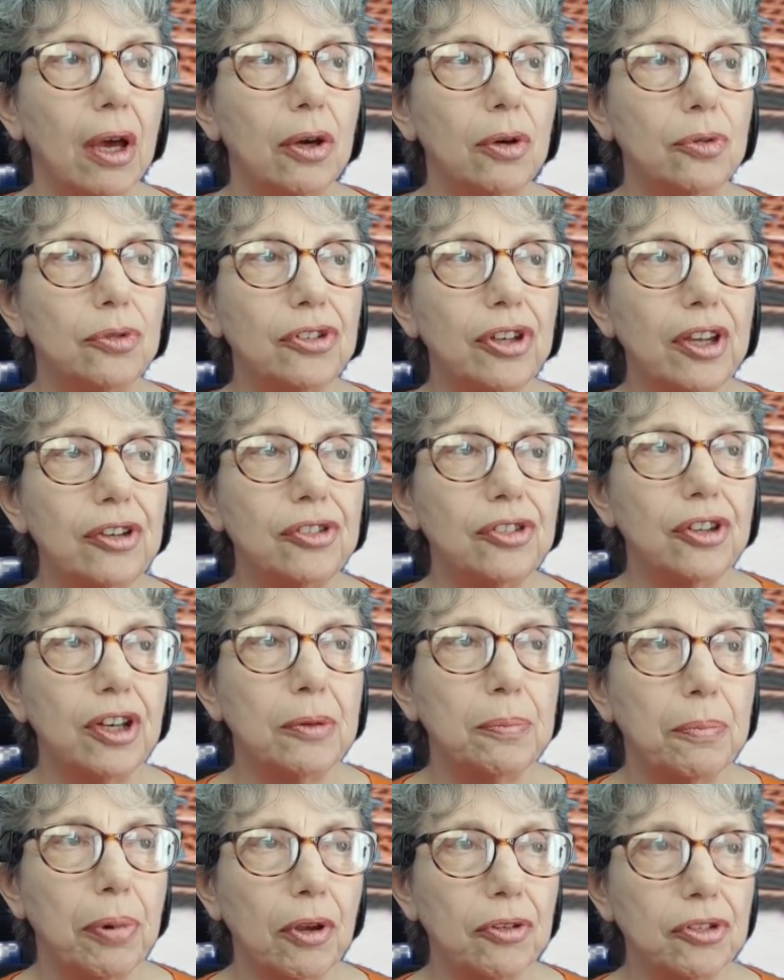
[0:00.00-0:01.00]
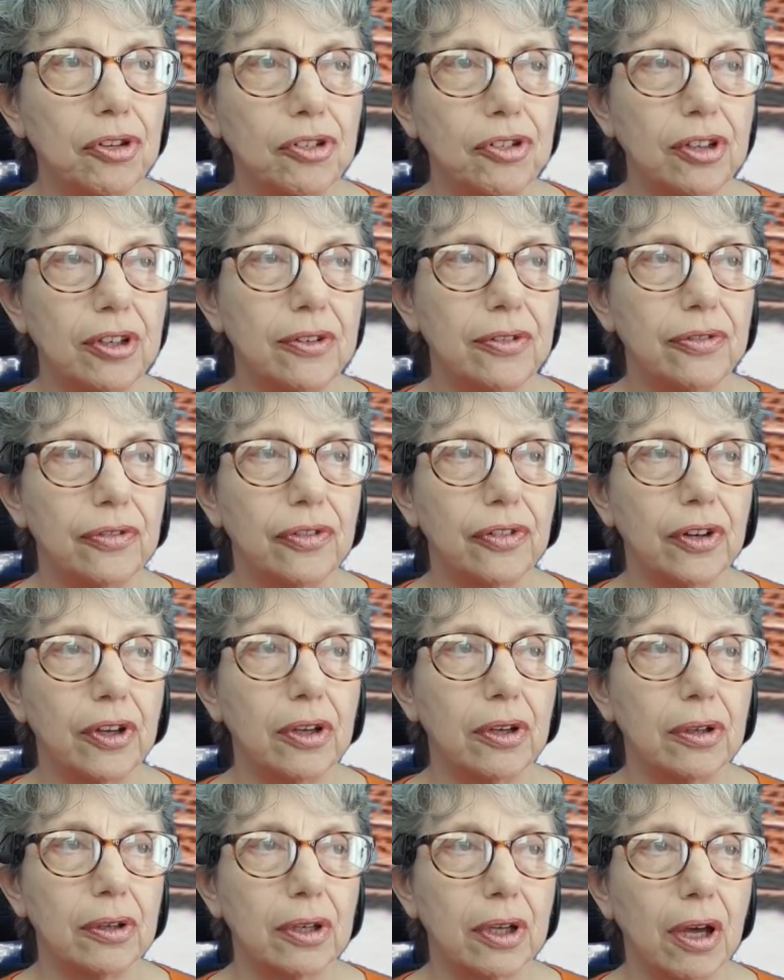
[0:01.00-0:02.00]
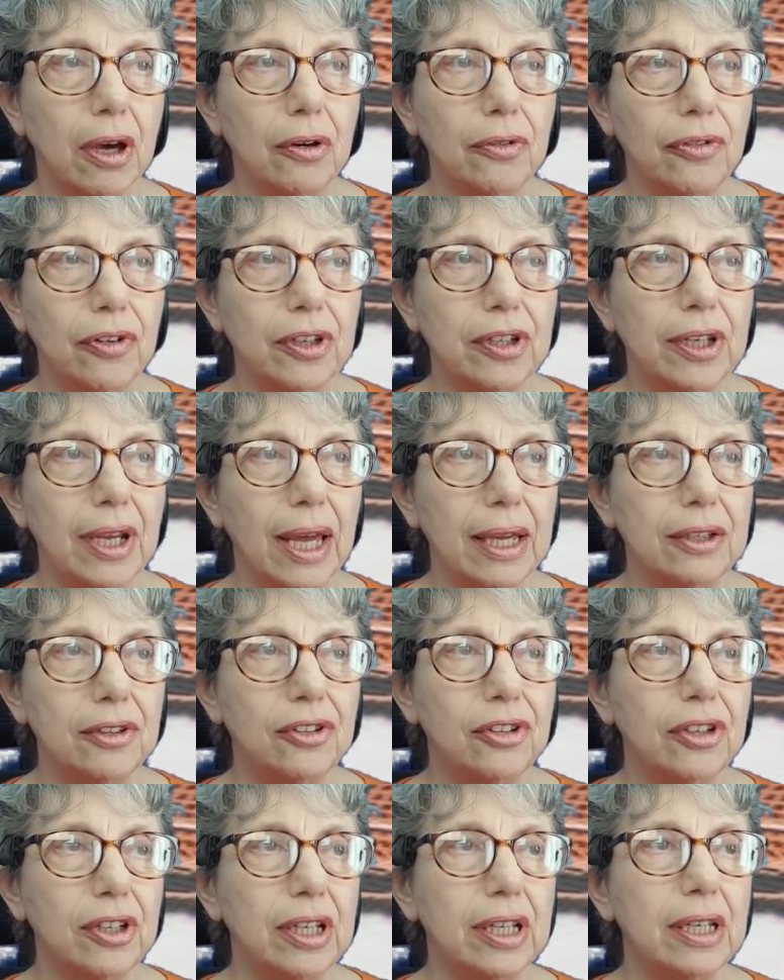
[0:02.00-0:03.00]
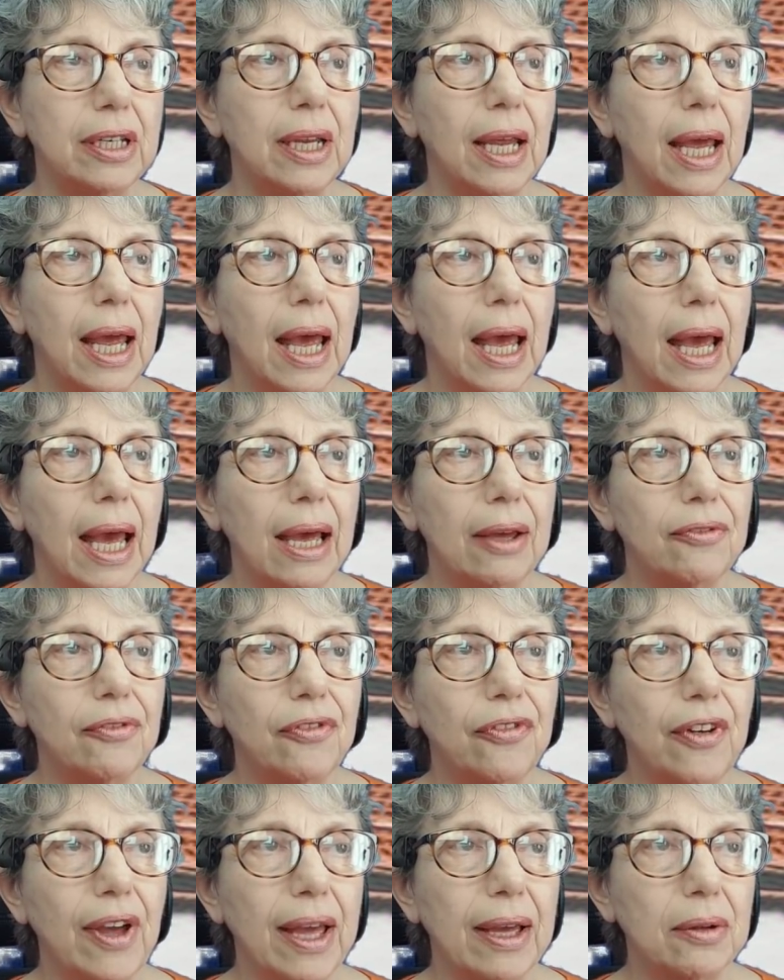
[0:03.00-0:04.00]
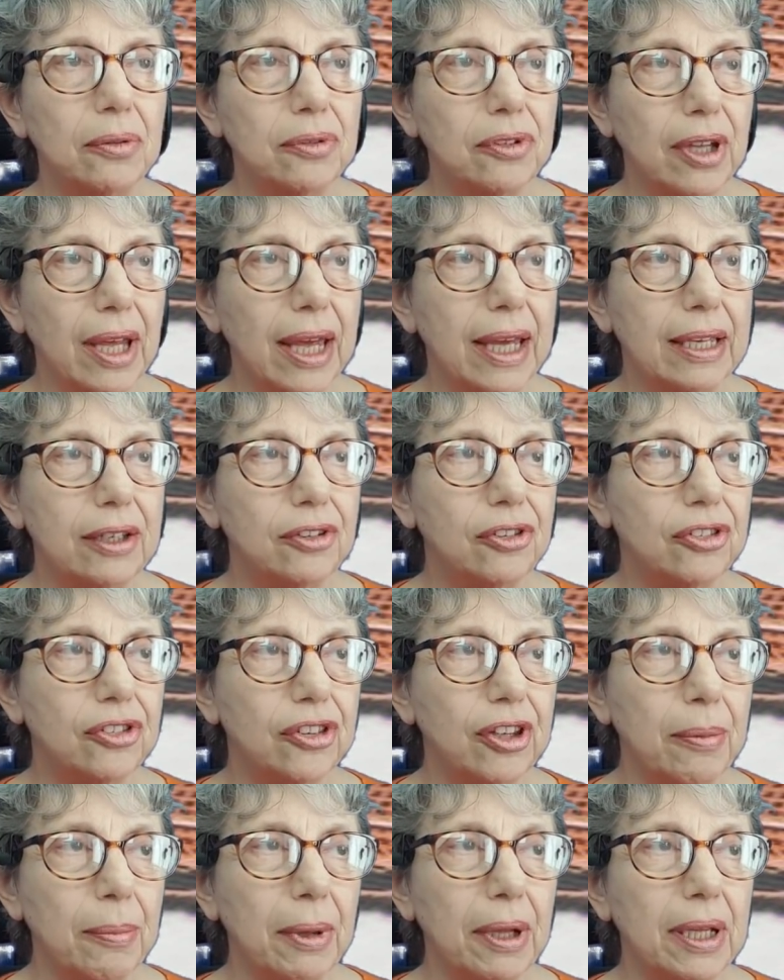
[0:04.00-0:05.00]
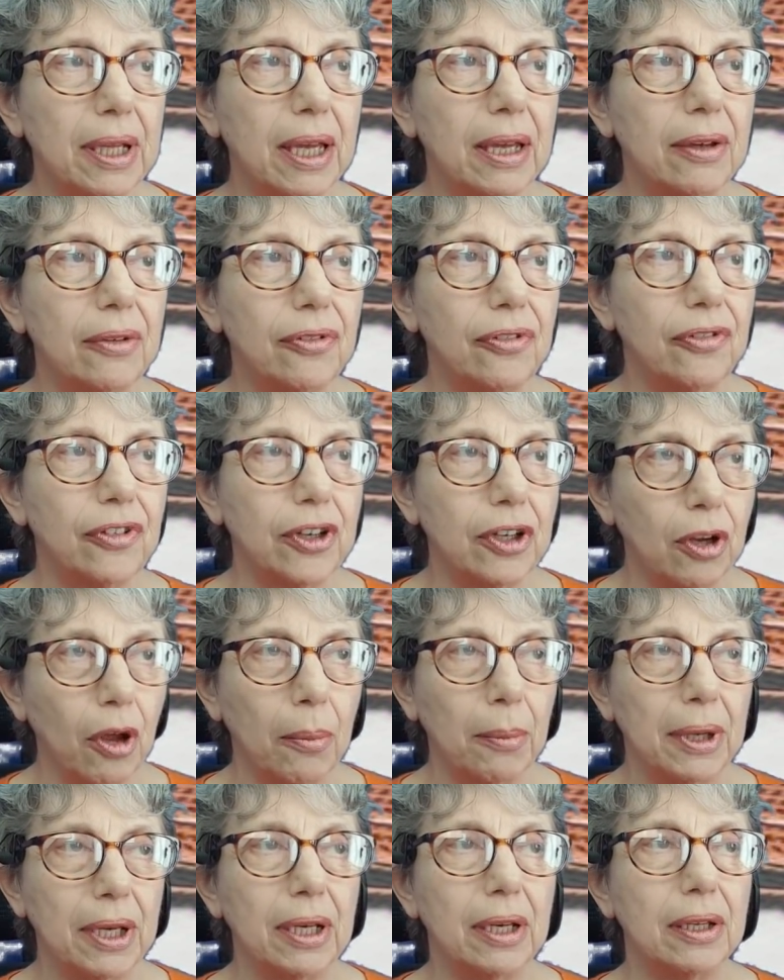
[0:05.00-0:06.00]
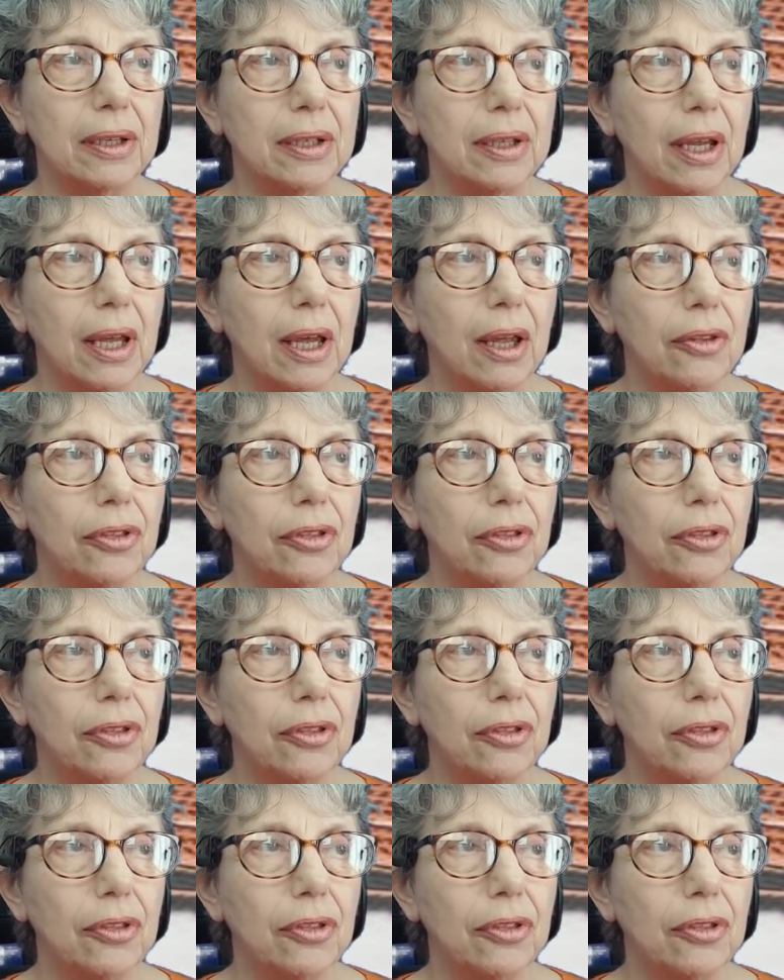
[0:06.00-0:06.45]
who tested positive for COVID-19 and found a similar phenomenon.